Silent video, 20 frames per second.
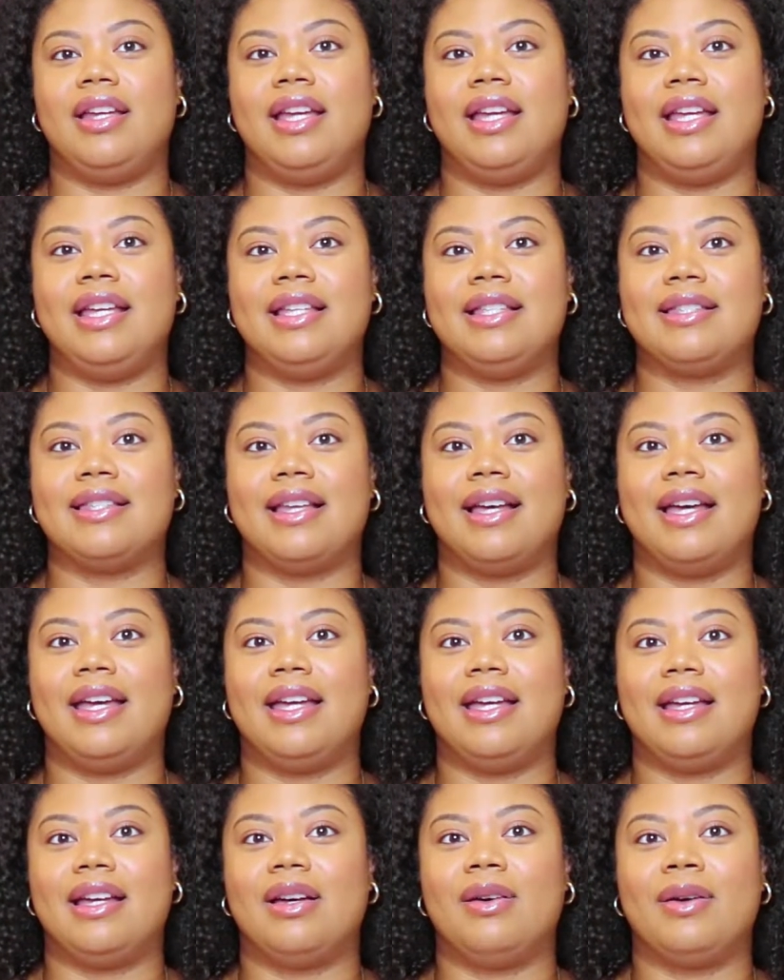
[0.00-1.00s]
And he's
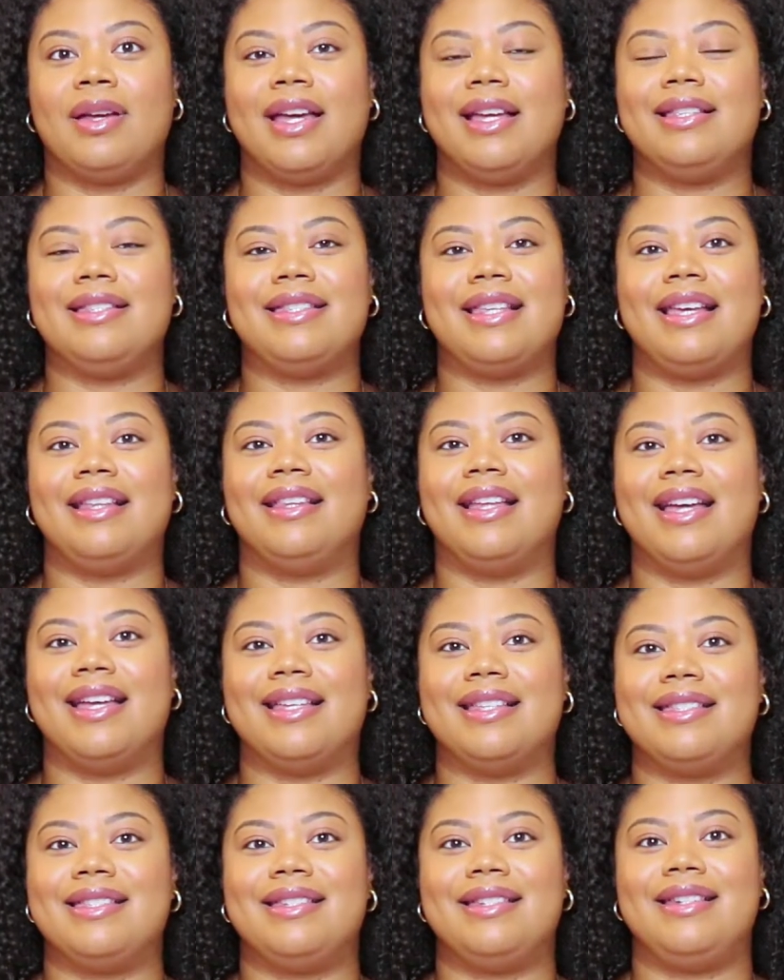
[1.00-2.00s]
like, okay, say
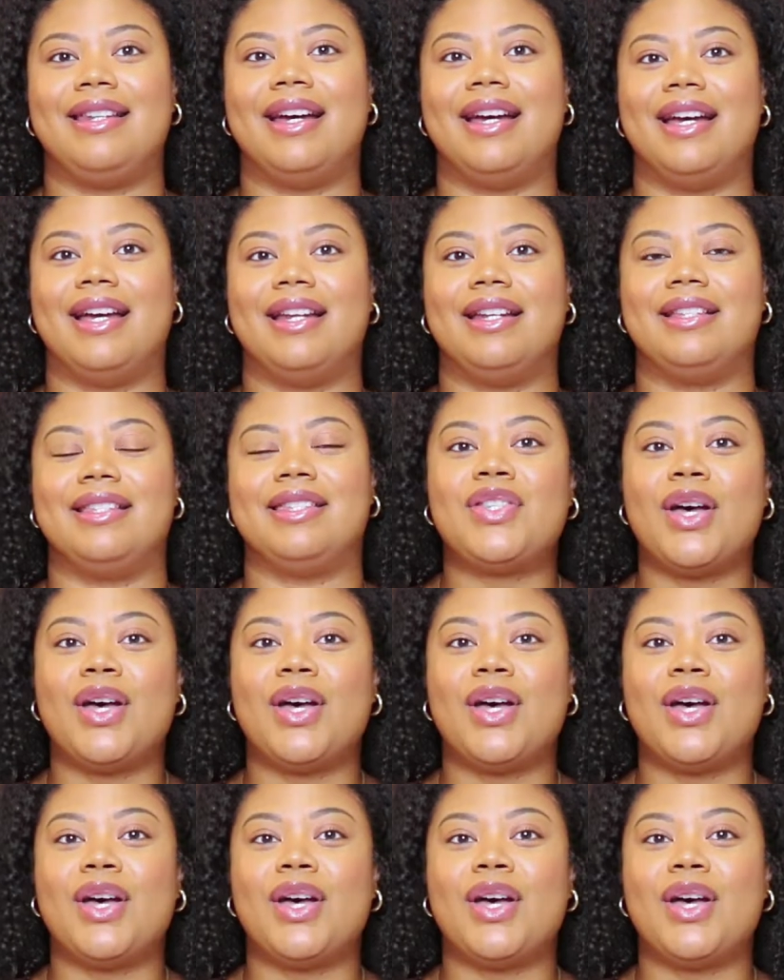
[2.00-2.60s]
less, done.